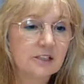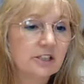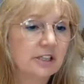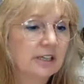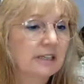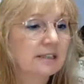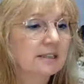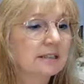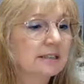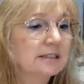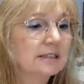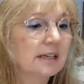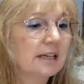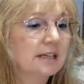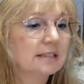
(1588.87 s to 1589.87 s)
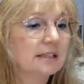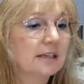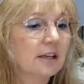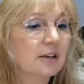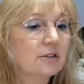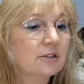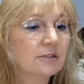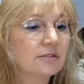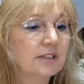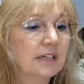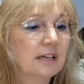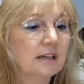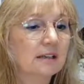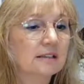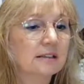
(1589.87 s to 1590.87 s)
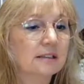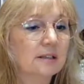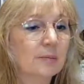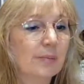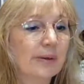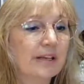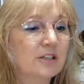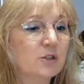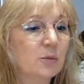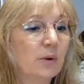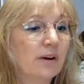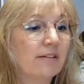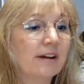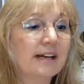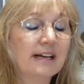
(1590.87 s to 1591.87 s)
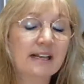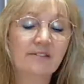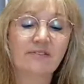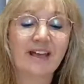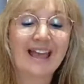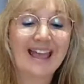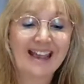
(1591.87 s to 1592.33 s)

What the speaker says: Jason says, loads of sea glass at the beach where I live.